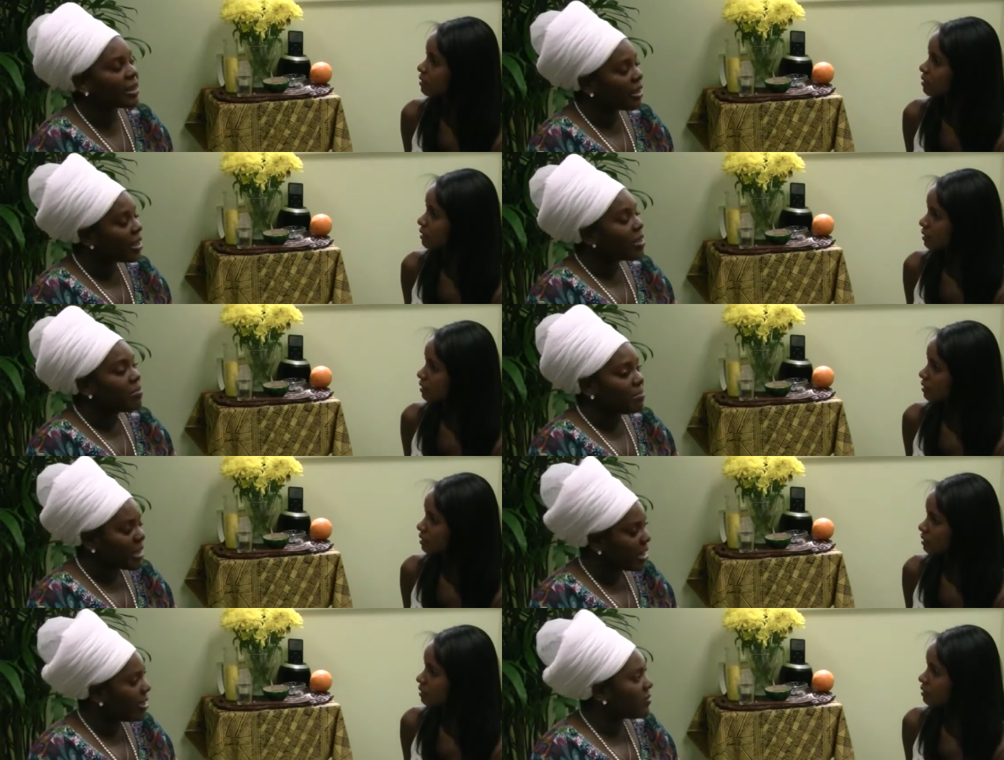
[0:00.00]
Speaker 1: Like
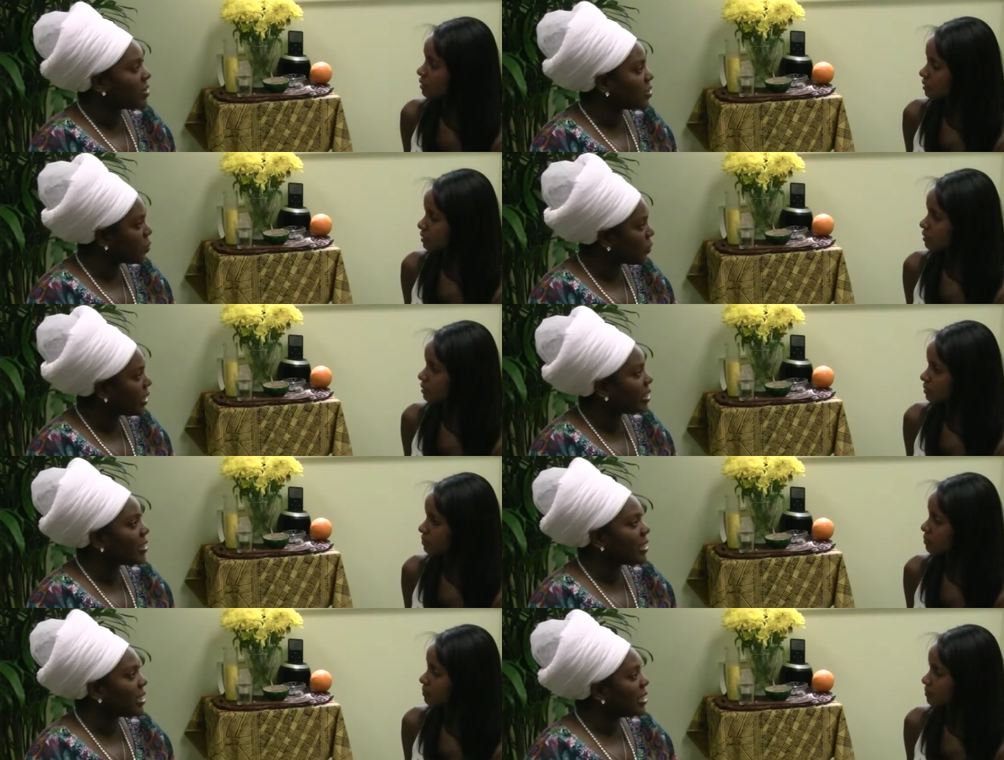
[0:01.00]
many of us
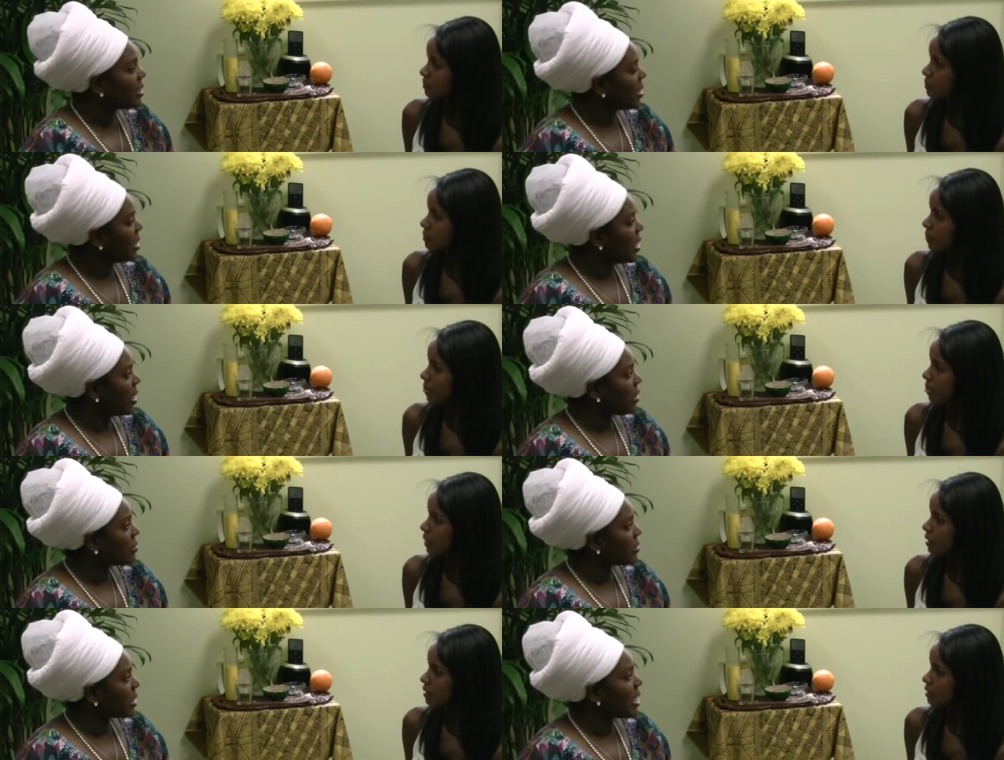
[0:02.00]
really um,
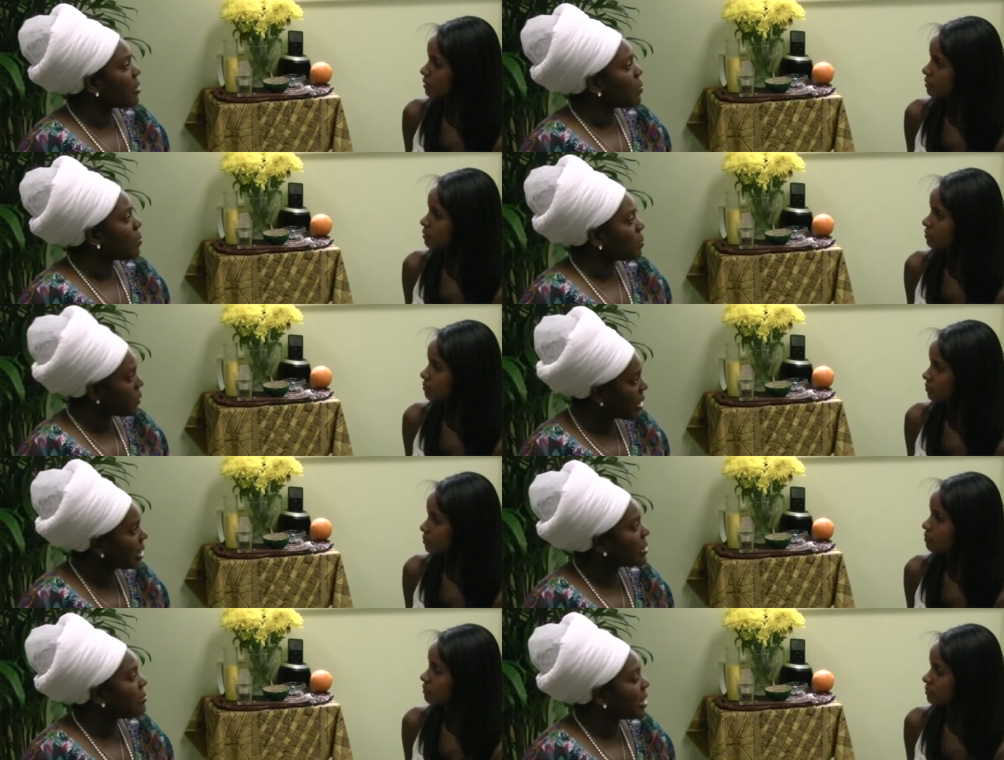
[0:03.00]
take
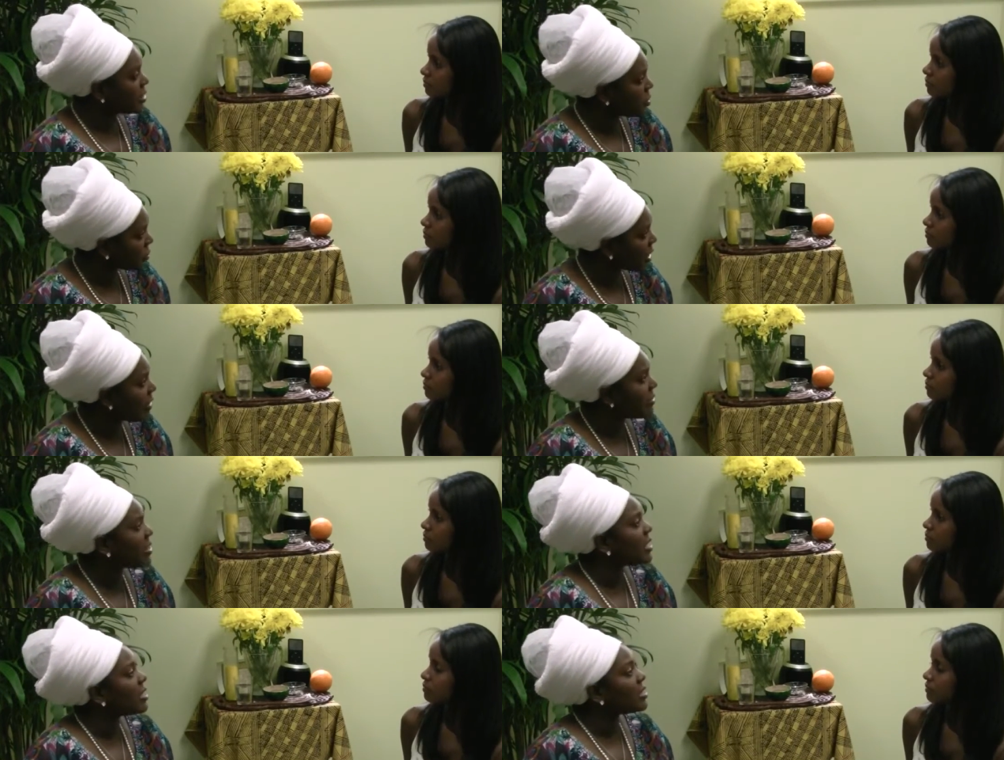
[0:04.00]
pride in making sure
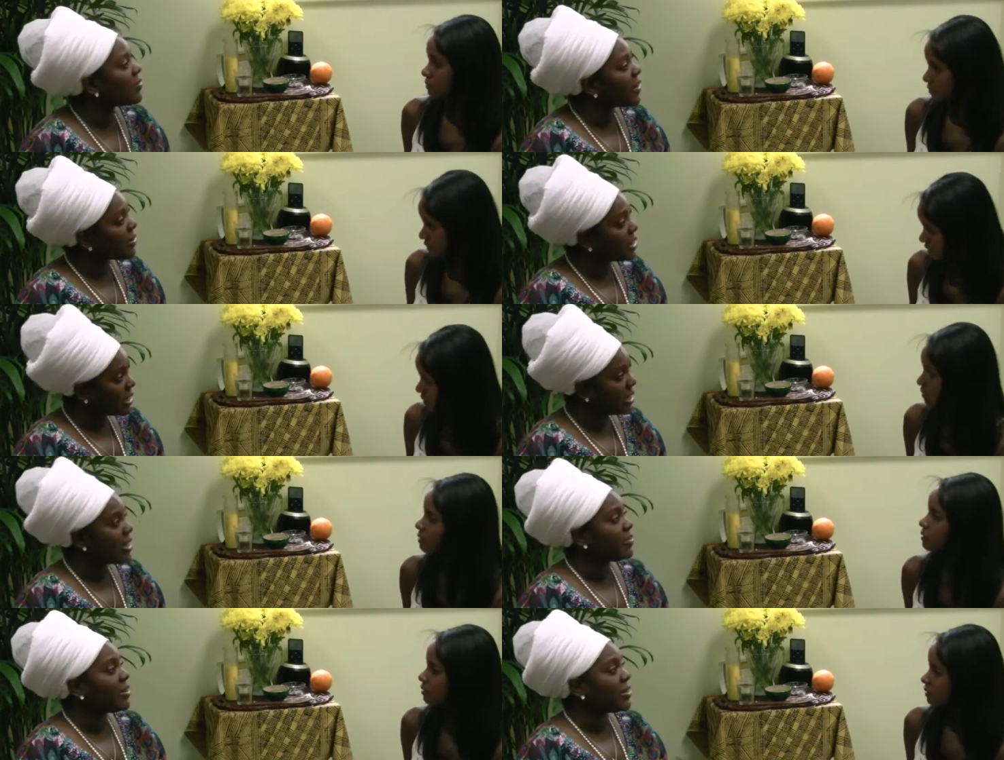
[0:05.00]
everything is very clean
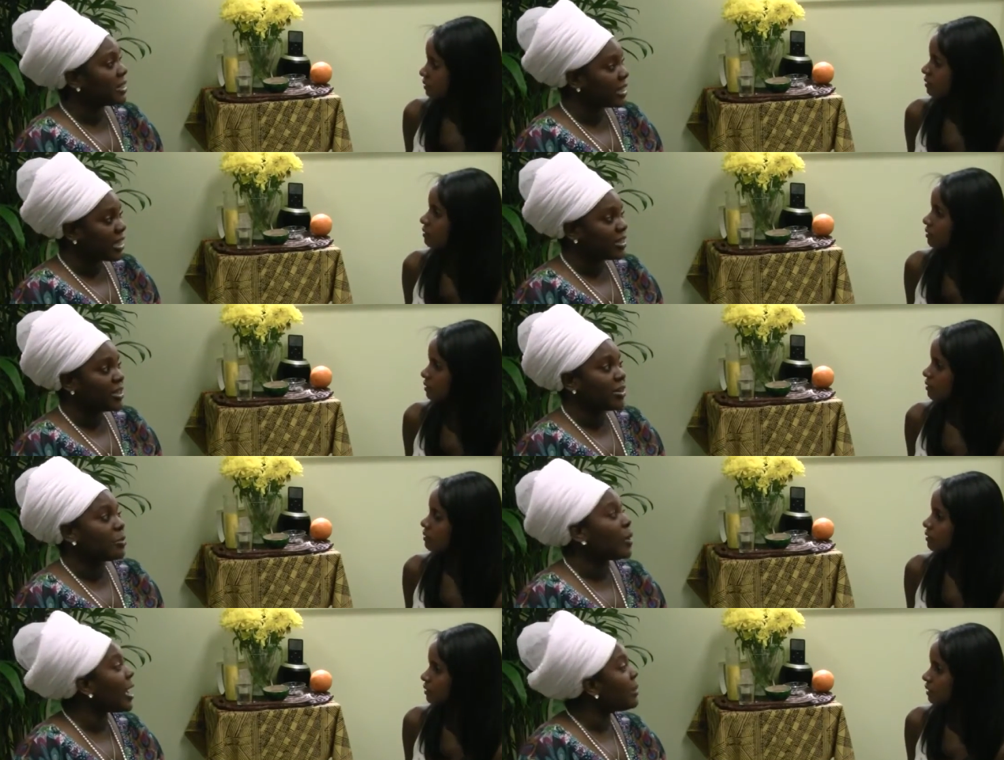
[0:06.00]
and very sanitary.
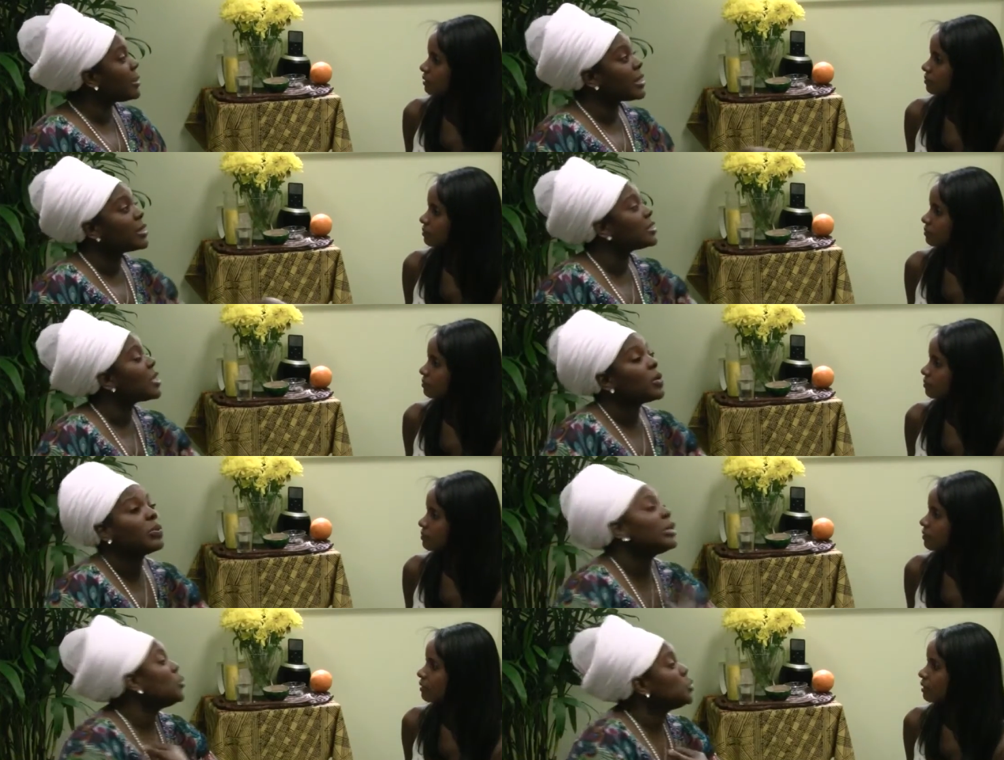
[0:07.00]
Why? Because
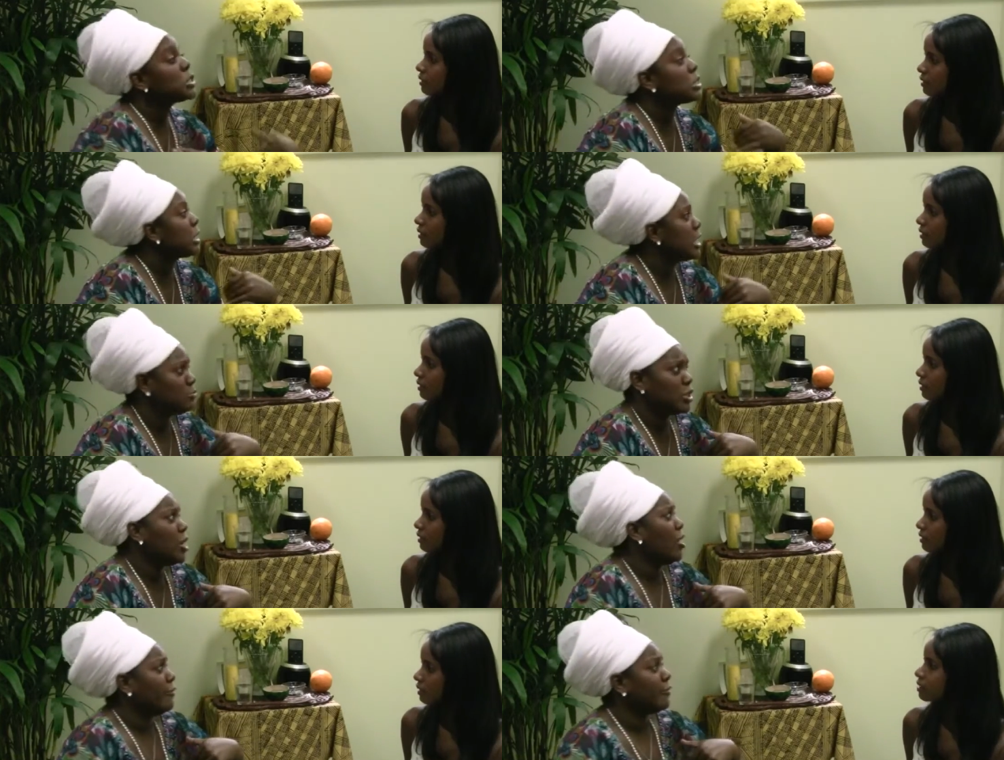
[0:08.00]
we use the same
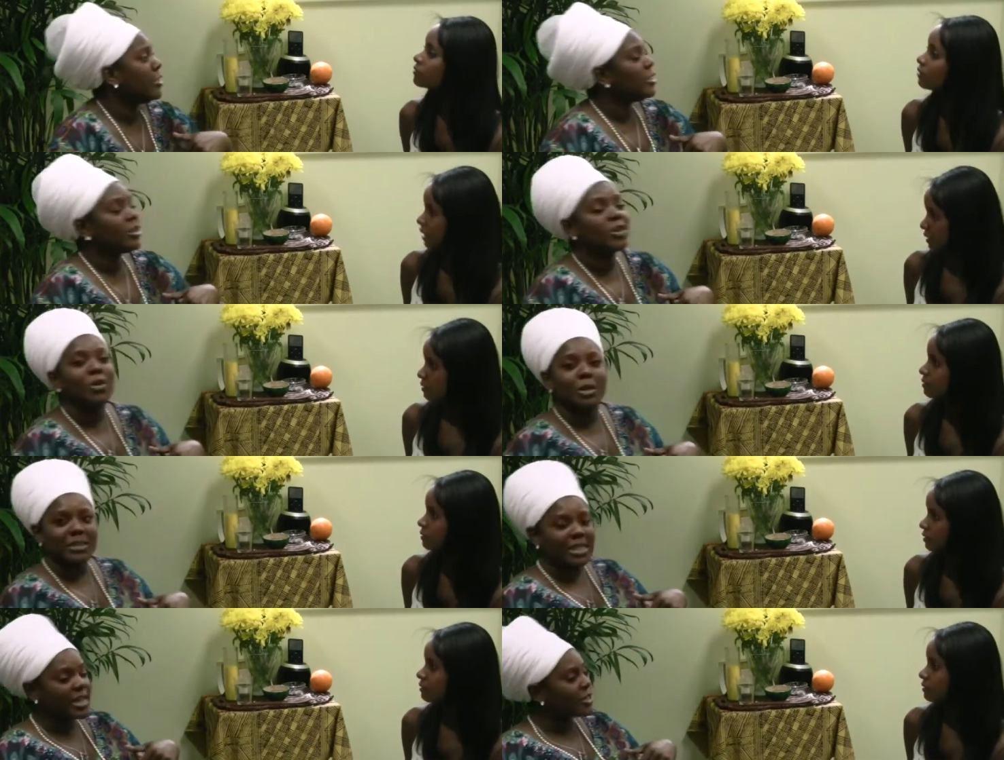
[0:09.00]
stuff. Right. You know what I'm
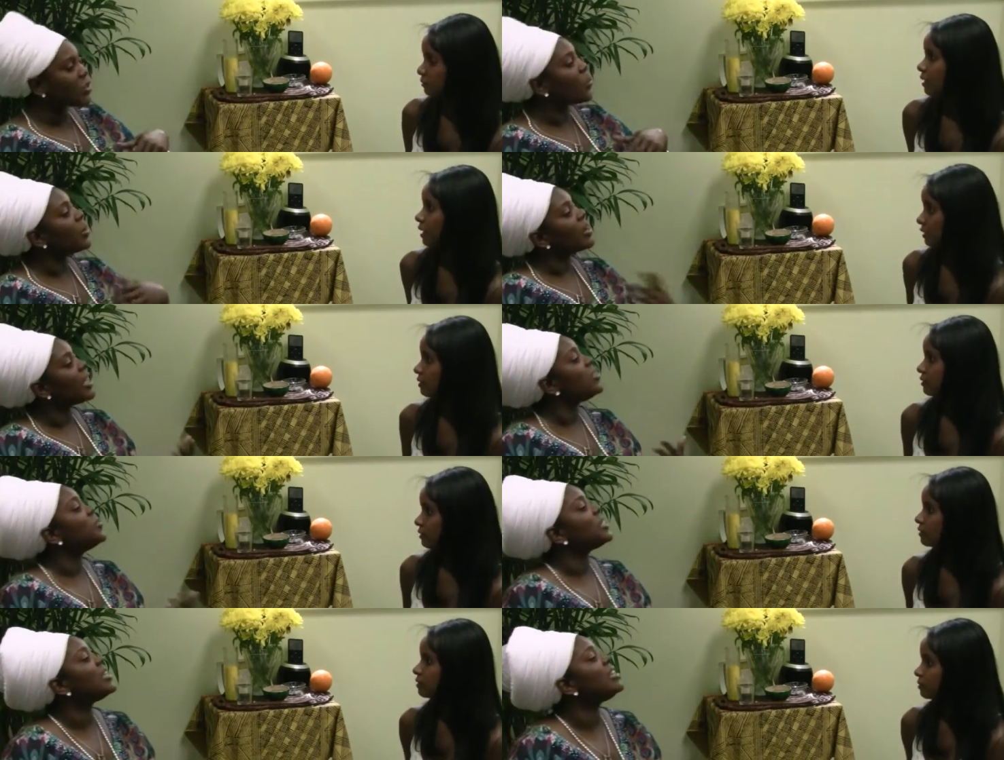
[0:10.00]
saying? So right. we're not using